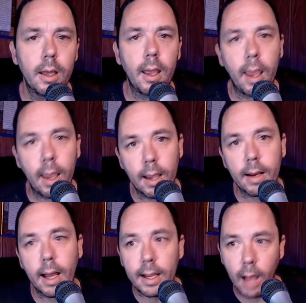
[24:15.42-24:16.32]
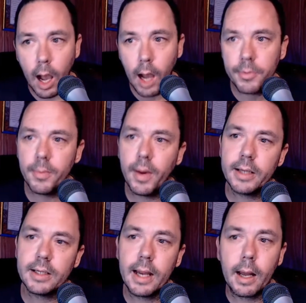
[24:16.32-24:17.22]
and I
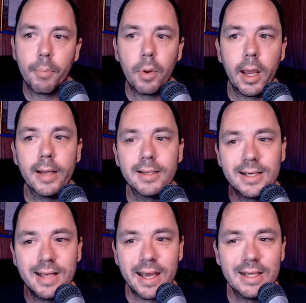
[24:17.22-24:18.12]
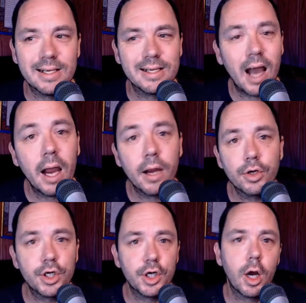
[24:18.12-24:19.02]
optimize it, and I plan today's entire
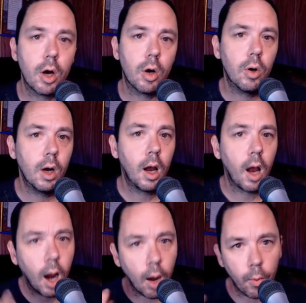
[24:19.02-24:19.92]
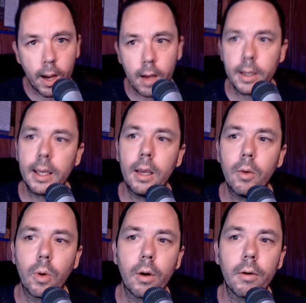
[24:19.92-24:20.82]
show around a
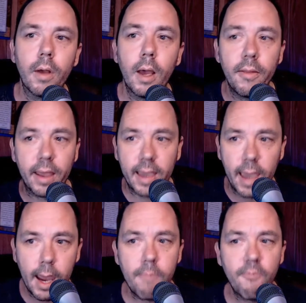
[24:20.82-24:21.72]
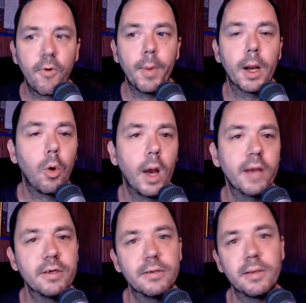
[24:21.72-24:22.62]
keyword that came from a
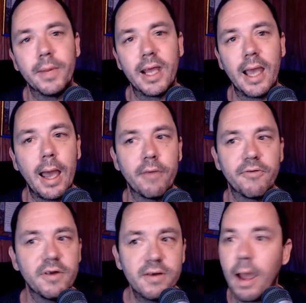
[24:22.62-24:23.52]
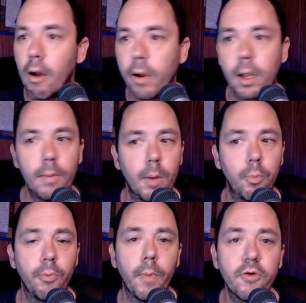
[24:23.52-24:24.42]
question somebody asked. This is how I come up
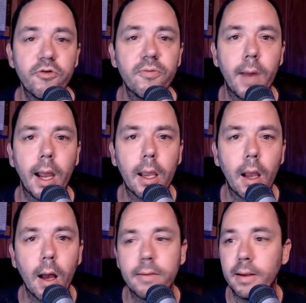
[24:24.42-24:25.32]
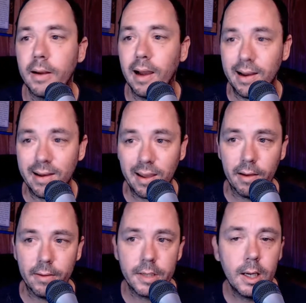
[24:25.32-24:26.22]
with most of my content
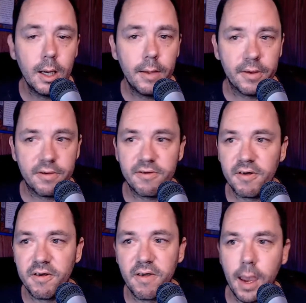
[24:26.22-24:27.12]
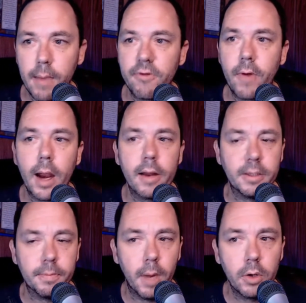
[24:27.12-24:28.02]
ideas. This is the same strategy.
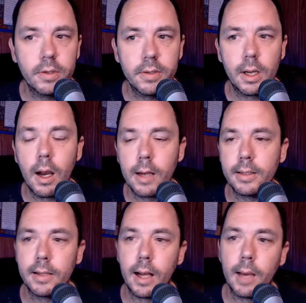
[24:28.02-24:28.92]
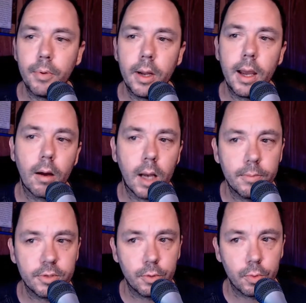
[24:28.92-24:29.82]
Most of the content that I put out
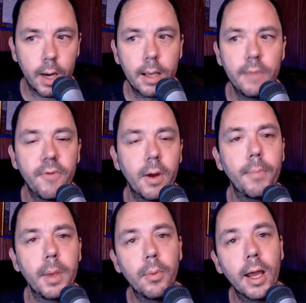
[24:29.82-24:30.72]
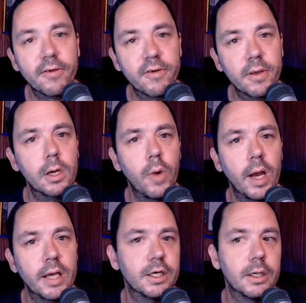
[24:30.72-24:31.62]
comes directly from people asking a
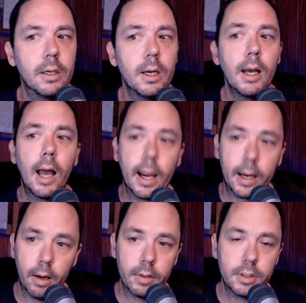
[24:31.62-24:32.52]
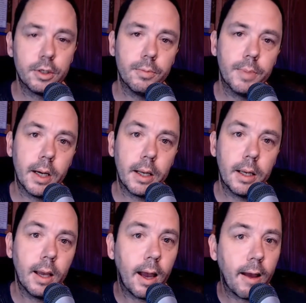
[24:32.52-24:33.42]
question. I go to TubeBuddy,
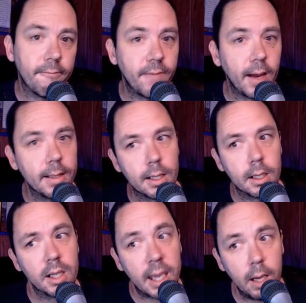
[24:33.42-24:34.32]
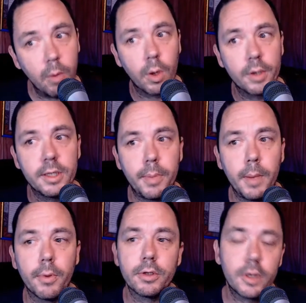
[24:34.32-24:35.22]
I find the keywords that
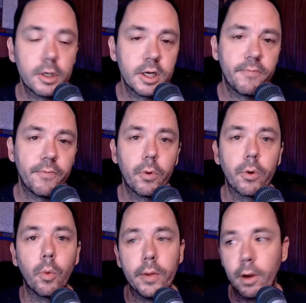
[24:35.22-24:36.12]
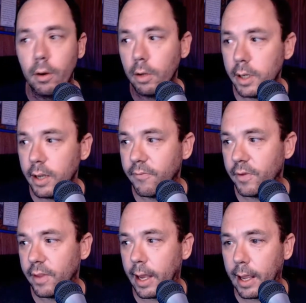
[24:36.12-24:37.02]
people are searching for when they're looking for
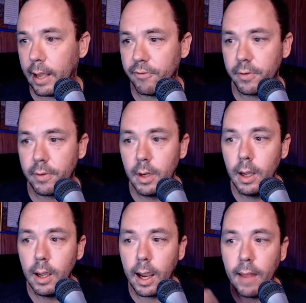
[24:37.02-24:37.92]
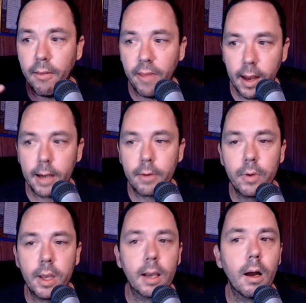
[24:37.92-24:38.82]
that answer, and then I
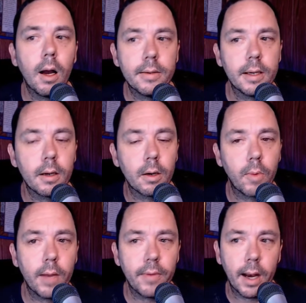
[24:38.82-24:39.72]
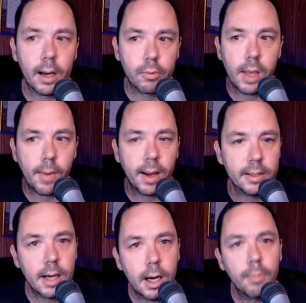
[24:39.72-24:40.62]
create content around that. I create my
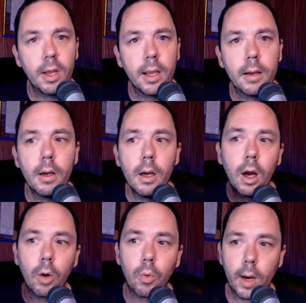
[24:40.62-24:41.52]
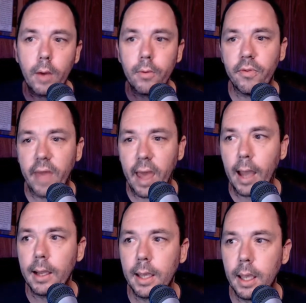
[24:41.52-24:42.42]
entire plan around that
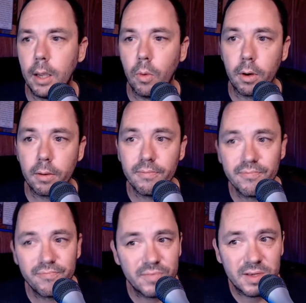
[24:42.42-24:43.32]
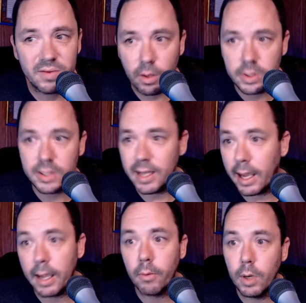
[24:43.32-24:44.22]
keyword. So
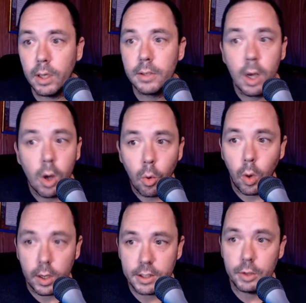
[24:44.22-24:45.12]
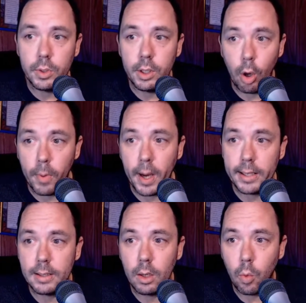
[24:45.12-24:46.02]
today it was what to do when
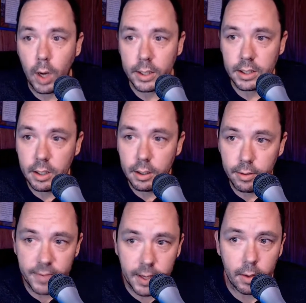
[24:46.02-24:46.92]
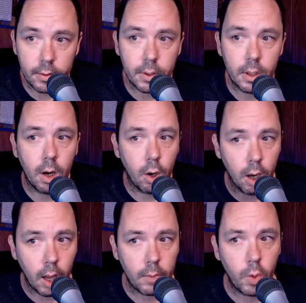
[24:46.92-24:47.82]
nobody's watching your videos
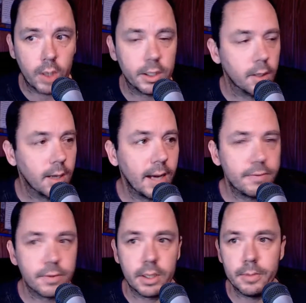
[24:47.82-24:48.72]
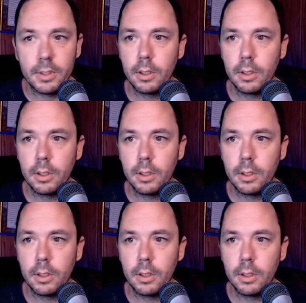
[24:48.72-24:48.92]
or watching your live streams.